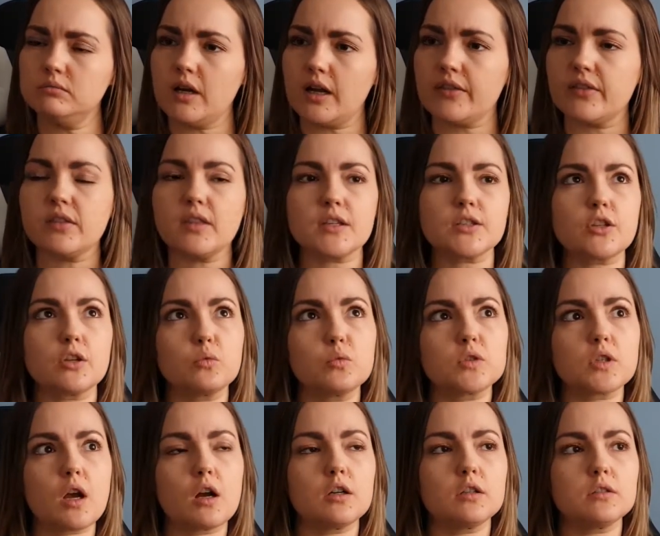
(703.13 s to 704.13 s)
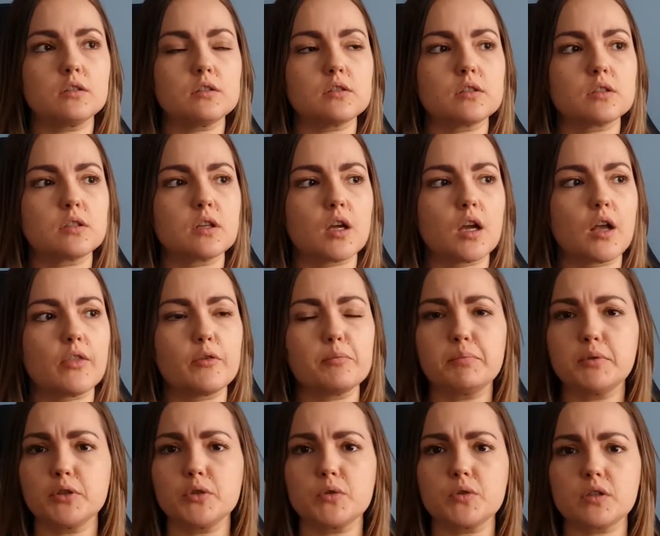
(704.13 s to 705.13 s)
I think their song was called The
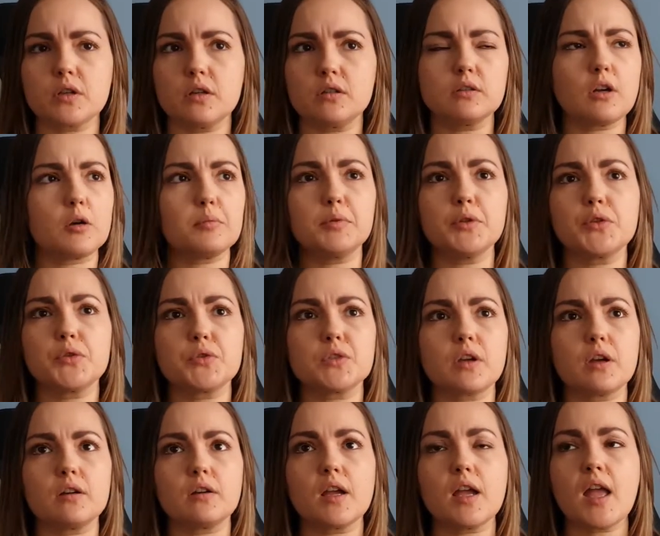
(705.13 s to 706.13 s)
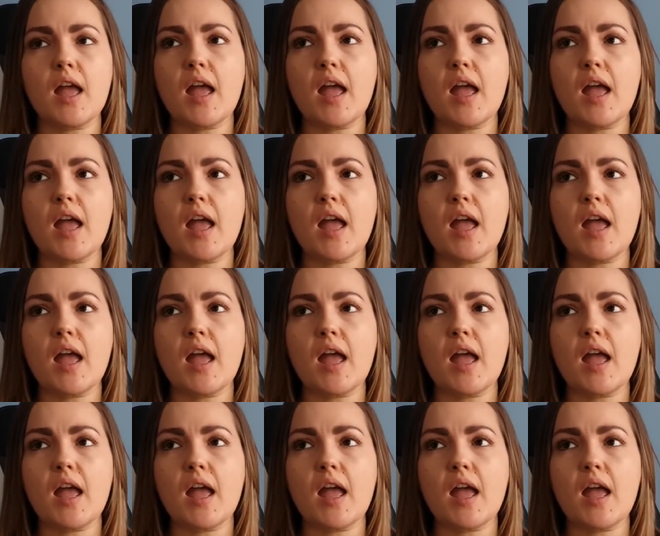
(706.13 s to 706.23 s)
Blue Song or Blue Song.